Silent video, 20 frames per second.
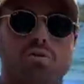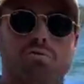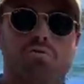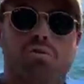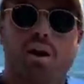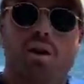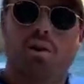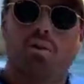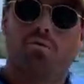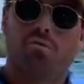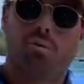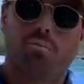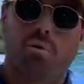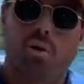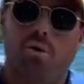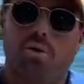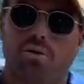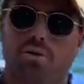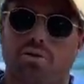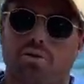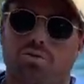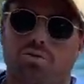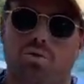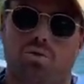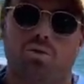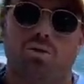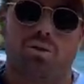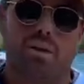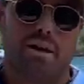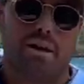the front of the boat
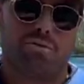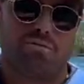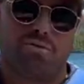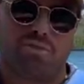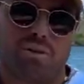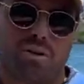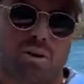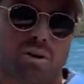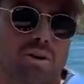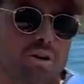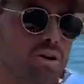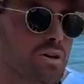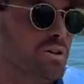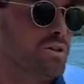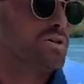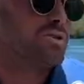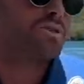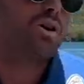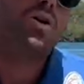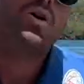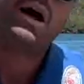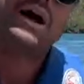to the left. So